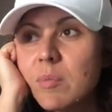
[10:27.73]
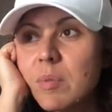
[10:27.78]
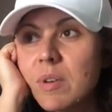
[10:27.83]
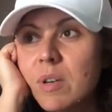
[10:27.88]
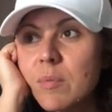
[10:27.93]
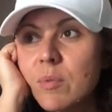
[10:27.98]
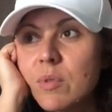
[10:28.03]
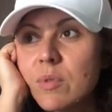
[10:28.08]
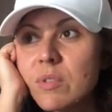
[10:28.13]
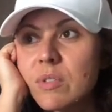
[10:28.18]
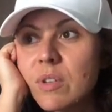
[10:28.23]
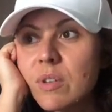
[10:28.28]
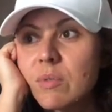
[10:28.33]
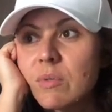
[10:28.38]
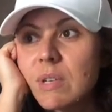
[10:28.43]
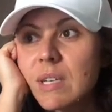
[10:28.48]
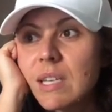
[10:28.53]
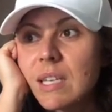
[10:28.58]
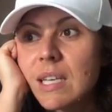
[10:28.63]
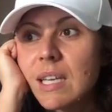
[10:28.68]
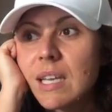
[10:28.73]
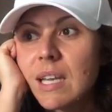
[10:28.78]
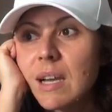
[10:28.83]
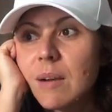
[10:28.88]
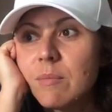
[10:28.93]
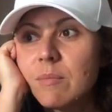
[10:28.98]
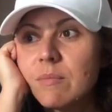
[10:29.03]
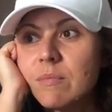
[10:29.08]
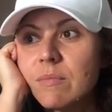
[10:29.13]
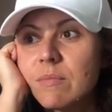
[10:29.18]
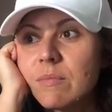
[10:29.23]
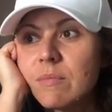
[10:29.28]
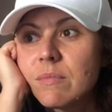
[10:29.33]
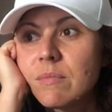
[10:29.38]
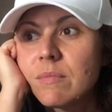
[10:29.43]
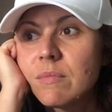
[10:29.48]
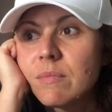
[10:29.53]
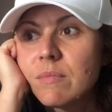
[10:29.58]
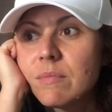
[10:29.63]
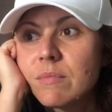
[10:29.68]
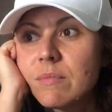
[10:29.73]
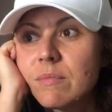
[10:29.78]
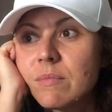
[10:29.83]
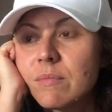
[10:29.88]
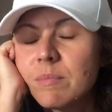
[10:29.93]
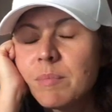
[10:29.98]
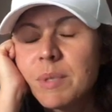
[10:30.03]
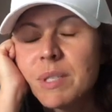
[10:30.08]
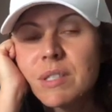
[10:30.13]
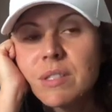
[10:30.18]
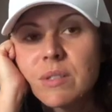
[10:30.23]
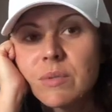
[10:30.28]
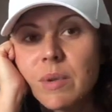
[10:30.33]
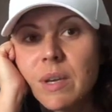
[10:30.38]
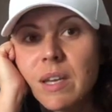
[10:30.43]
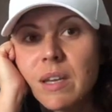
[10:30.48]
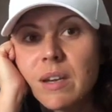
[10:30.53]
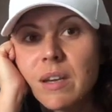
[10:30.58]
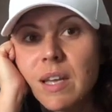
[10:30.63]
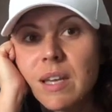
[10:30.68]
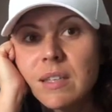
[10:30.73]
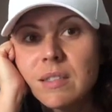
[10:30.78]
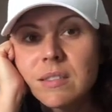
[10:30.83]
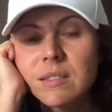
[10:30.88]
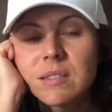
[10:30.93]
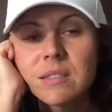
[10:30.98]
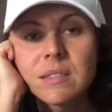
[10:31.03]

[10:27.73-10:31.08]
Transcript: but I'm also really bittersweet, I guess.